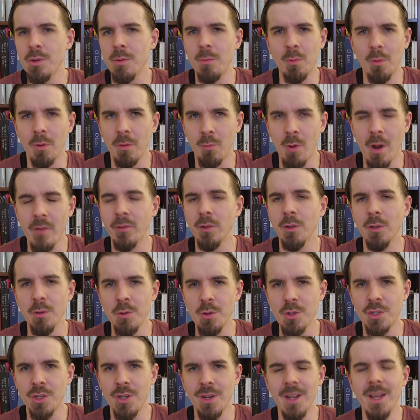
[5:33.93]

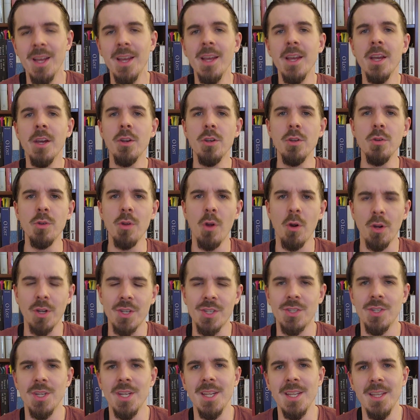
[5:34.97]
revolution New York
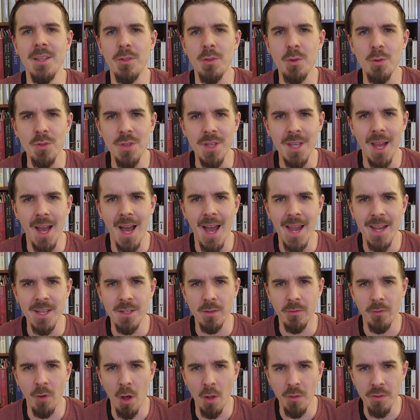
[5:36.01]
City through the
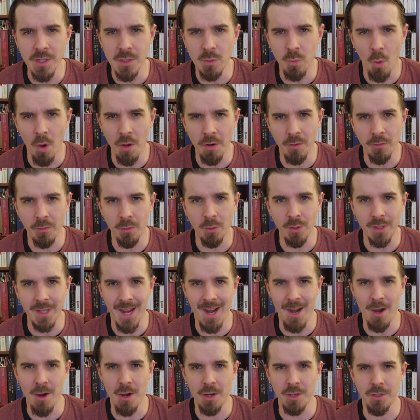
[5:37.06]
eyes of all these wonderful
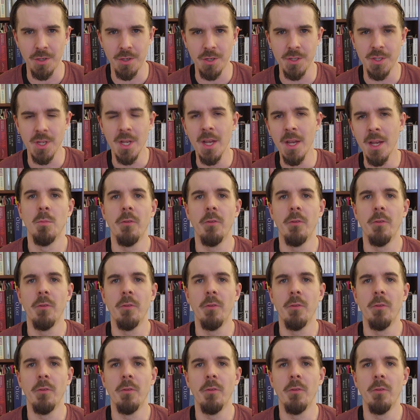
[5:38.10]
characters.